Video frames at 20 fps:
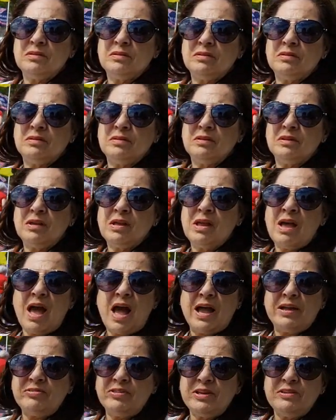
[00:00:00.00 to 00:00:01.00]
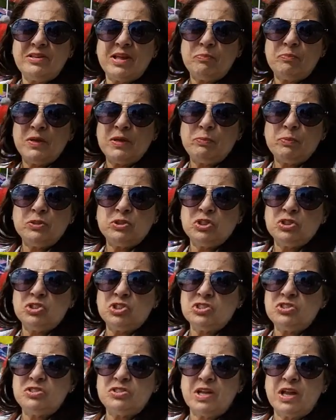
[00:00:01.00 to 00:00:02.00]
I think that people should
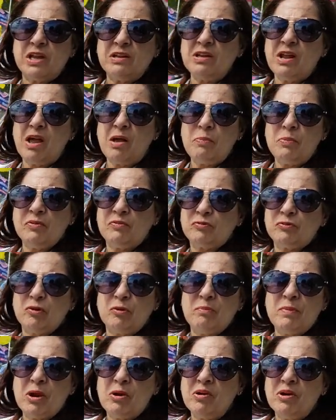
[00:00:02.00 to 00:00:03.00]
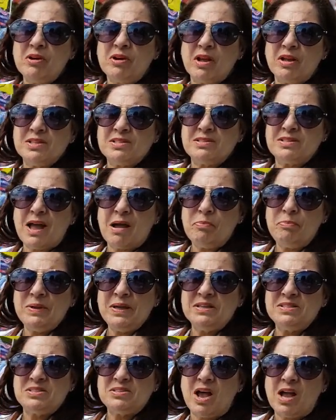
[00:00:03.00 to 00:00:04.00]
just stand up for America and stop
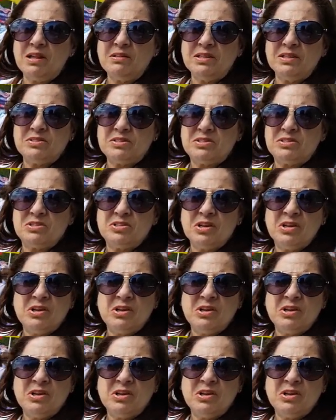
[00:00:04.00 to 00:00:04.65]
being silenced.